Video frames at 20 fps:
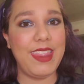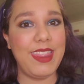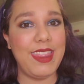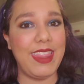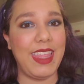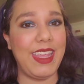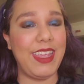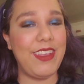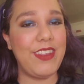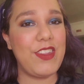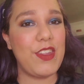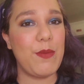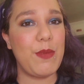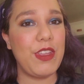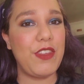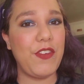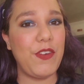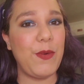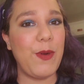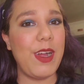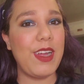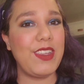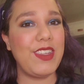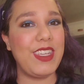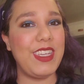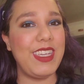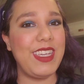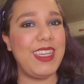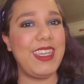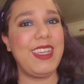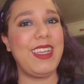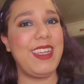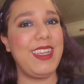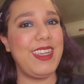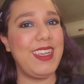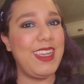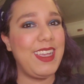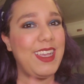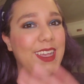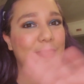Thank you so much for watching.
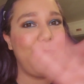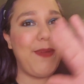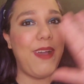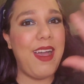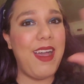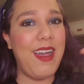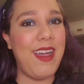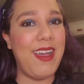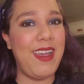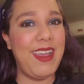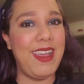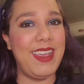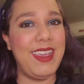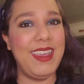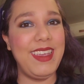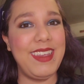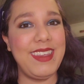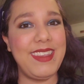Bye.